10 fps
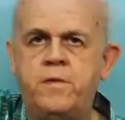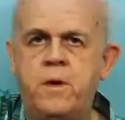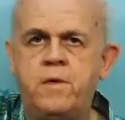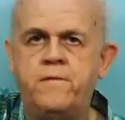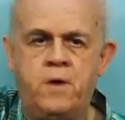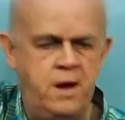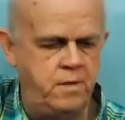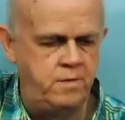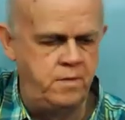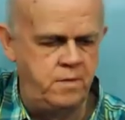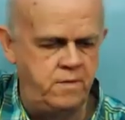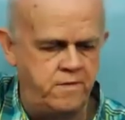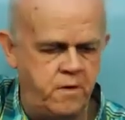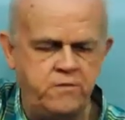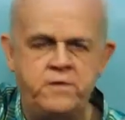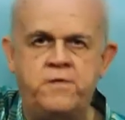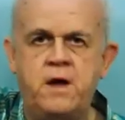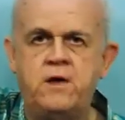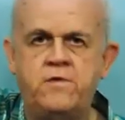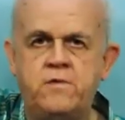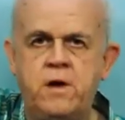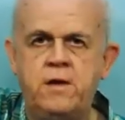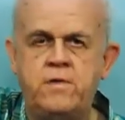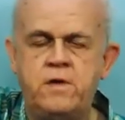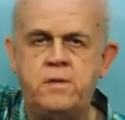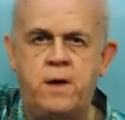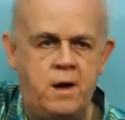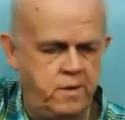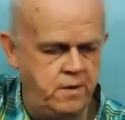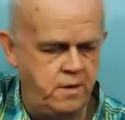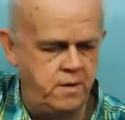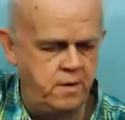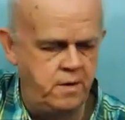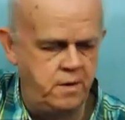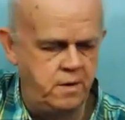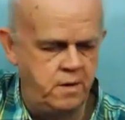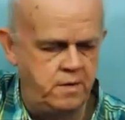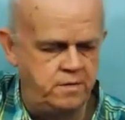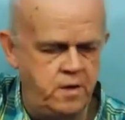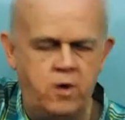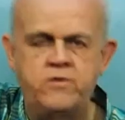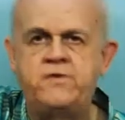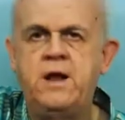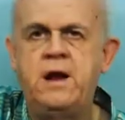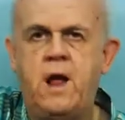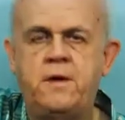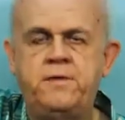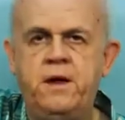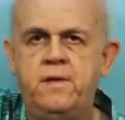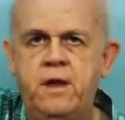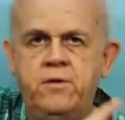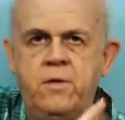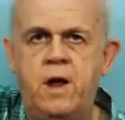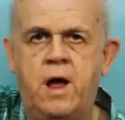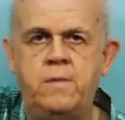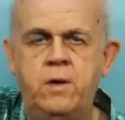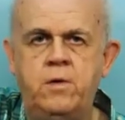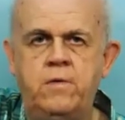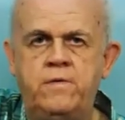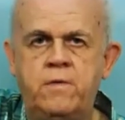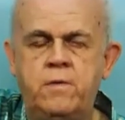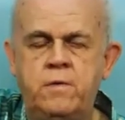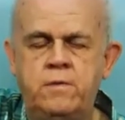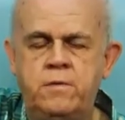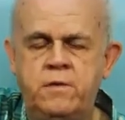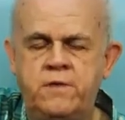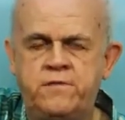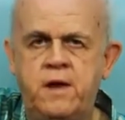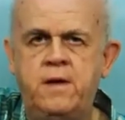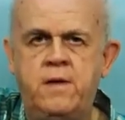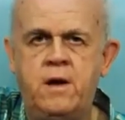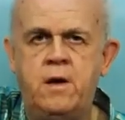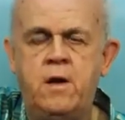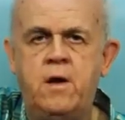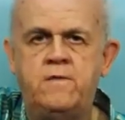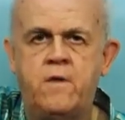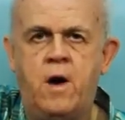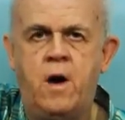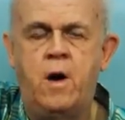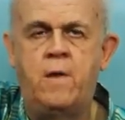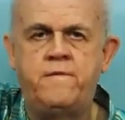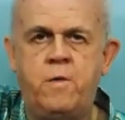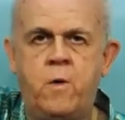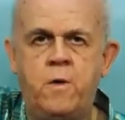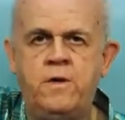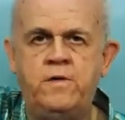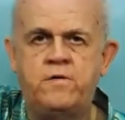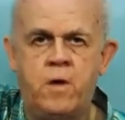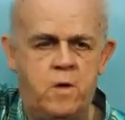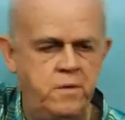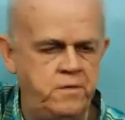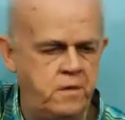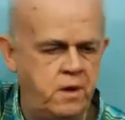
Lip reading: 3rd fret, 1st and 2nd strings at the bottom here. Those stay locked in. They do not move. They stay there for all 4 of these chords.